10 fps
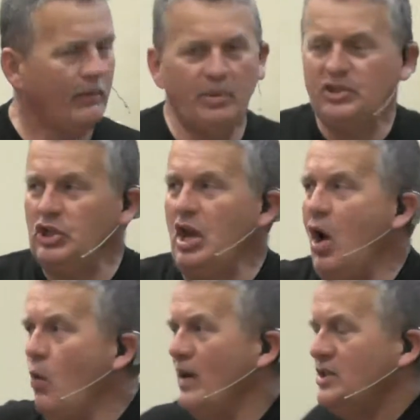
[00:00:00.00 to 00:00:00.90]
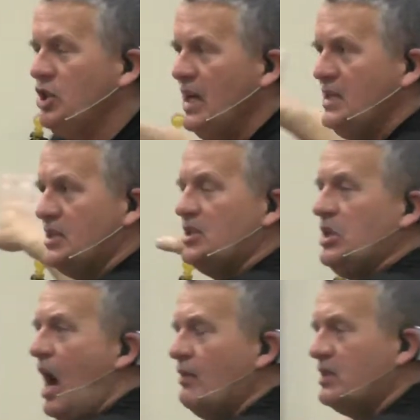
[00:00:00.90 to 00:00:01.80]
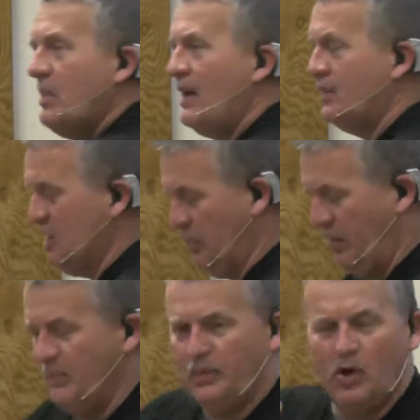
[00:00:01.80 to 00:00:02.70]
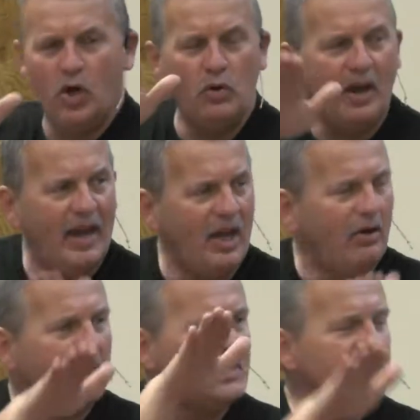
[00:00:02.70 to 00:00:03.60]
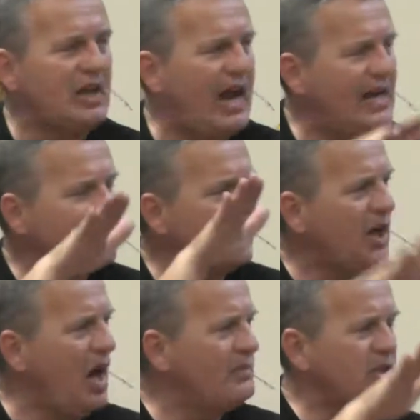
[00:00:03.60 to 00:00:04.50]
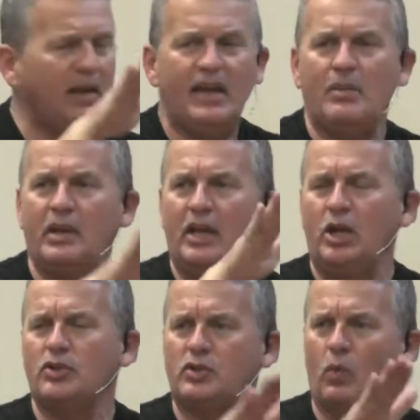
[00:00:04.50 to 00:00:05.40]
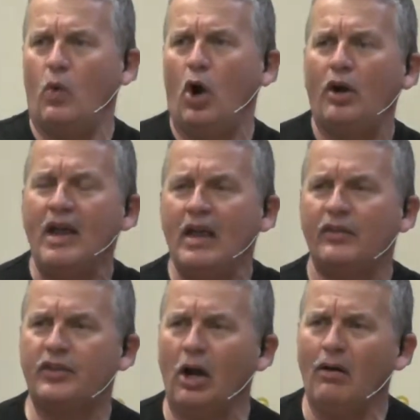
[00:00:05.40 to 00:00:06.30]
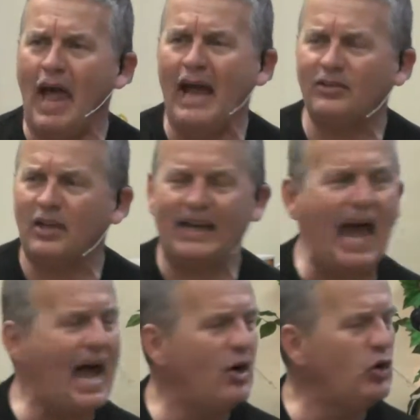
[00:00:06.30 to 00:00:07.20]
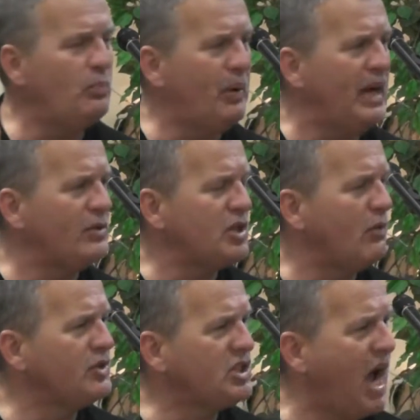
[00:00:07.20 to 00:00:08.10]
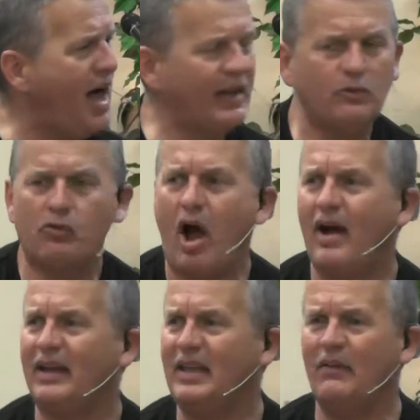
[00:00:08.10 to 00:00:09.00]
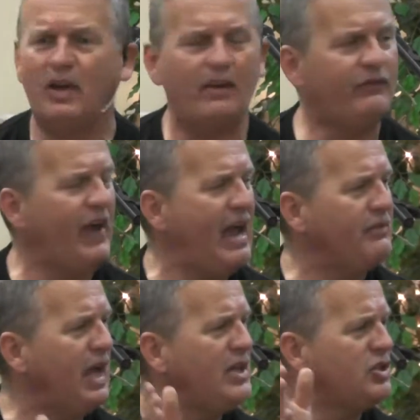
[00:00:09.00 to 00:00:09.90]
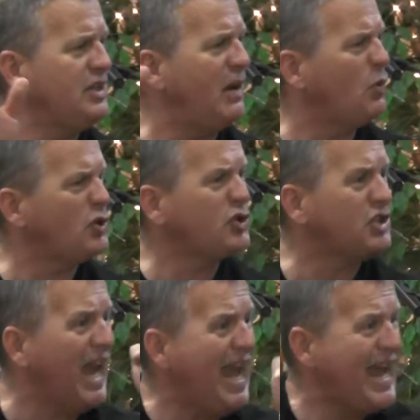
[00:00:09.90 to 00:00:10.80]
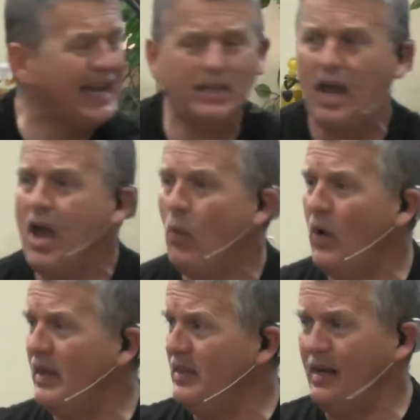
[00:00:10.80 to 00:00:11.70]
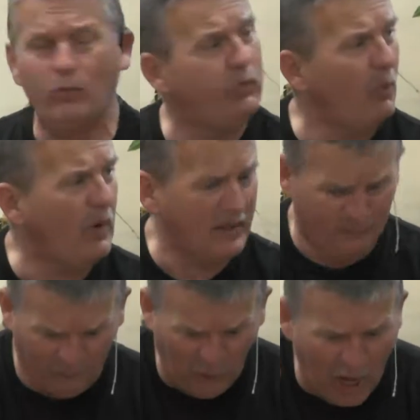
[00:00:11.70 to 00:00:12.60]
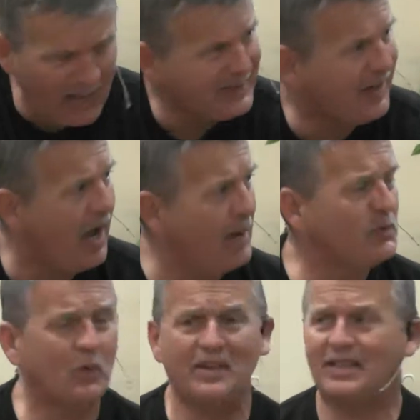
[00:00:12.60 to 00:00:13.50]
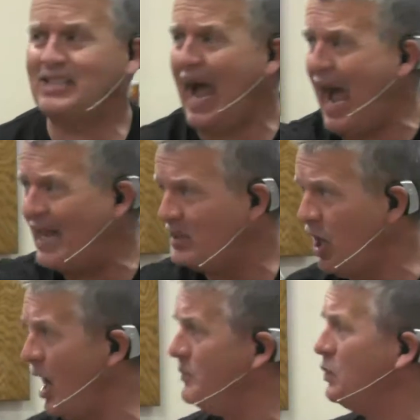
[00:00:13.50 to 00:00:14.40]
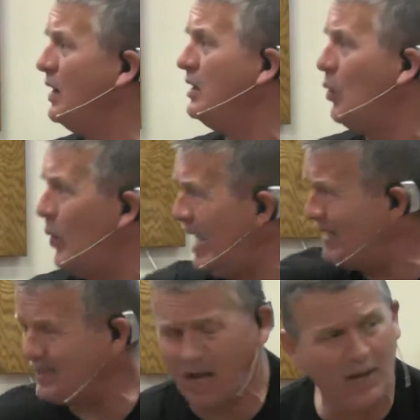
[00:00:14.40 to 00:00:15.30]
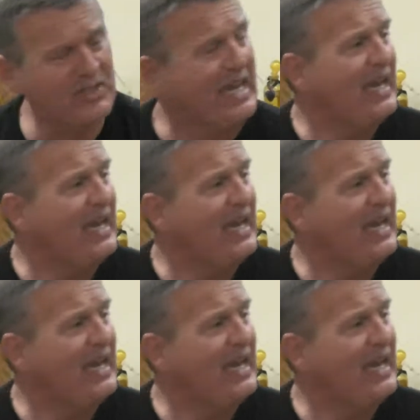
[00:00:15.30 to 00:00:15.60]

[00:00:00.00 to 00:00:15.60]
But when Jesus talks about these people who hear his sayings and comes to him and hears the word, they're like the guy who builds on solid rock and they've got a foundation that will stand when the flood comes, when the tide comes, when the wind comes.